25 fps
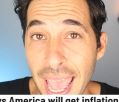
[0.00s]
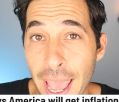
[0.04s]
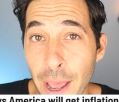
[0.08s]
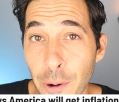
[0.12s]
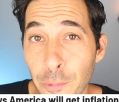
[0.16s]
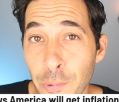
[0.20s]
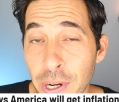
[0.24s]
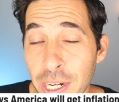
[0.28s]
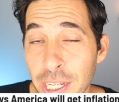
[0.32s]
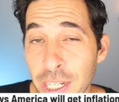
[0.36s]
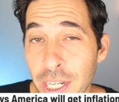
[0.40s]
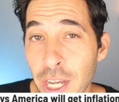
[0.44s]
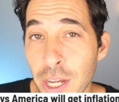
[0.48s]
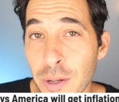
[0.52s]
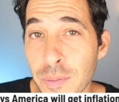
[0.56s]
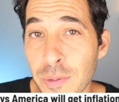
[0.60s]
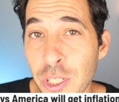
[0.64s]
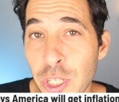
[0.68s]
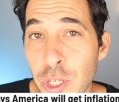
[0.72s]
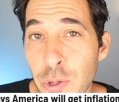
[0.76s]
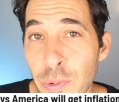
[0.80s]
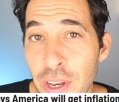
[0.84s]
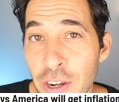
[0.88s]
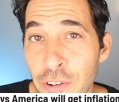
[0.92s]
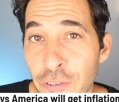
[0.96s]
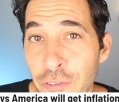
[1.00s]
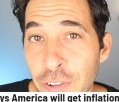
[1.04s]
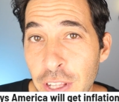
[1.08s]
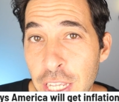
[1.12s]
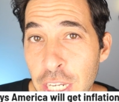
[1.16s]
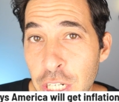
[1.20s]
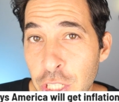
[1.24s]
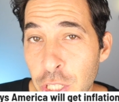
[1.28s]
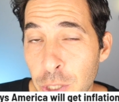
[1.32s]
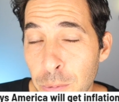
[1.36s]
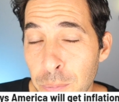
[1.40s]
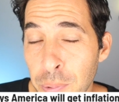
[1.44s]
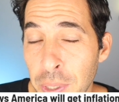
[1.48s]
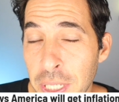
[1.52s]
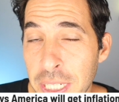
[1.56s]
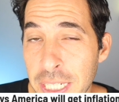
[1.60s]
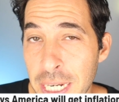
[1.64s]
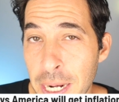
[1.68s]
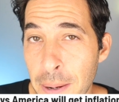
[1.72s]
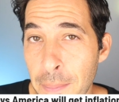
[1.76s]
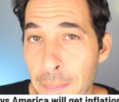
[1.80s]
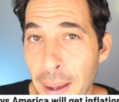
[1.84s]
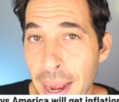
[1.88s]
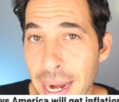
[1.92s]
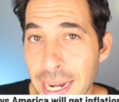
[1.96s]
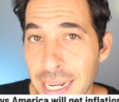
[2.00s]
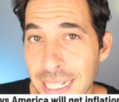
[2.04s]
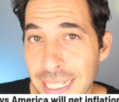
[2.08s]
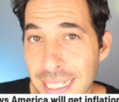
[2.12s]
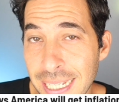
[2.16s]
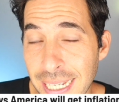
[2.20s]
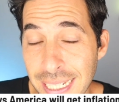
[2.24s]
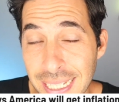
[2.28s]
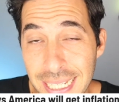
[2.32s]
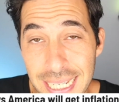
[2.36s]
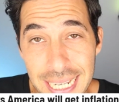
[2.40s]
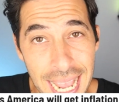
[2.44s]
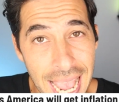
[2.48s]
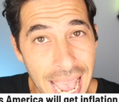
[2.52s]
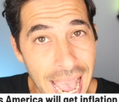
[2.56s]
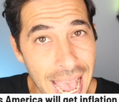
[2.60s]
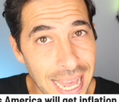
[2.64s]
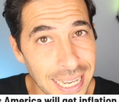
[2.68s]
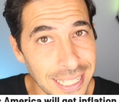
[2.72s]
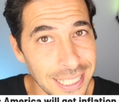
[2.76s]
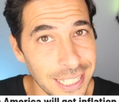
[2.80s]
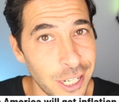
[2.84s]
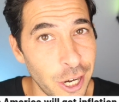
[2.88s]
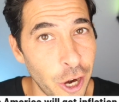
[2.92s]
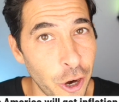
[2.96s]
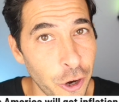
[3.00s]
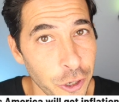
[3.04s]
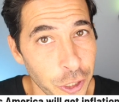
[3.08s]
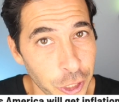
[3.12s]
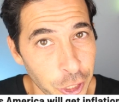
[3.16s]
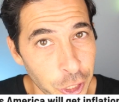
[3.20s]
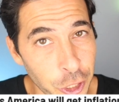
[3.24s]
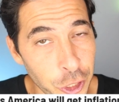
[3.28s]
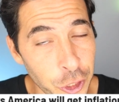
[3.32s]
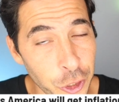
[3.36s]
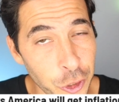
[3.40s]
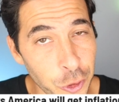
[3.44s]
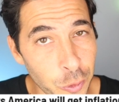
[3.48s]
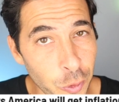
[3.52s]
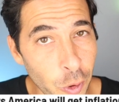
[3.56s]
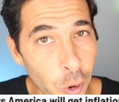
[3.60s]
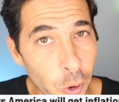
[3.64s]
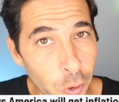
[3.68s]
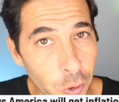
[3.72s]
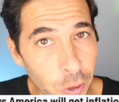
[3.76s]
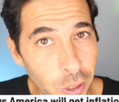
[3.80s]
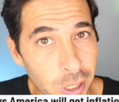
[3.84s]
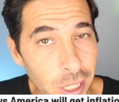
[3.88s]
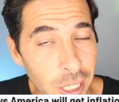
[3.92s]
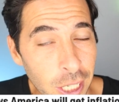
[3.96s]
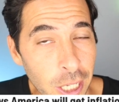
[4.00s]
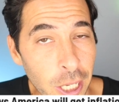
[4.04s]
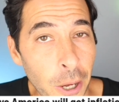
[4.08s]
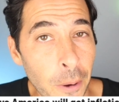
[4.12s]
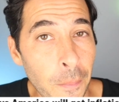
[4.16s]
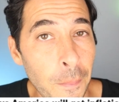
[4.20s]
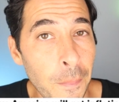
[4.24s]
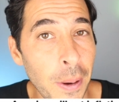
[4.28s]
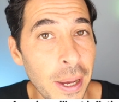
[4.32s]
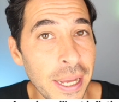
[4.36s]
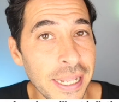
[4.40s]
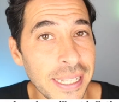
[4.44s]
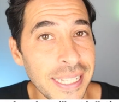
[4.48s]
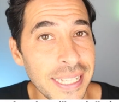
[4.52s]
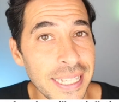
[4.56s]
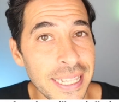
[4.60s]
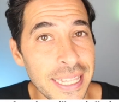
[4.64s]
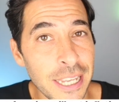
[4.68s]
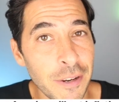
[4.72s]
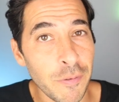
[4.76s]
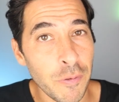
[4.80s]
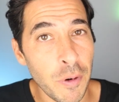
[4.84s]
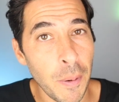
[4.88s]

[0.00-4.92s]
And when it comes to inflation, President Biden says he has it under control, but the